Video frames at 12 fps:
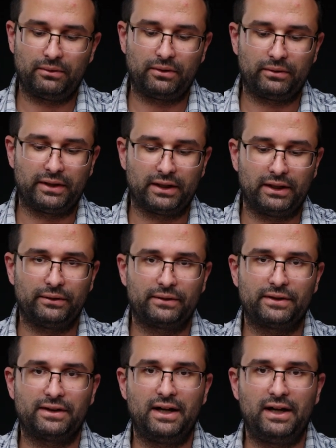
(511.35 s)
We'll go to the other
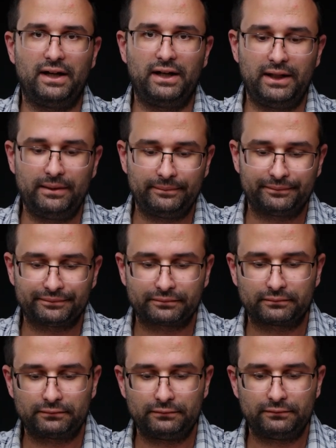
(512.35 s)
side,
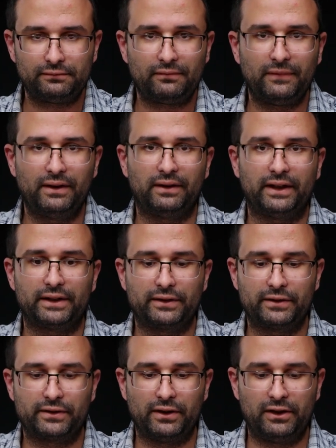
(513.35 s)
like
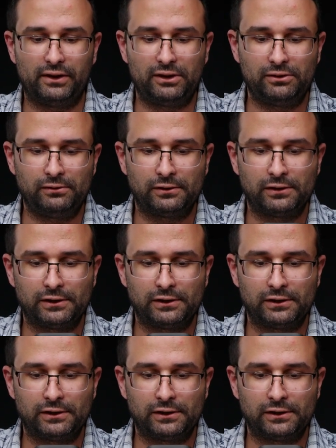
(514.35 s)
so.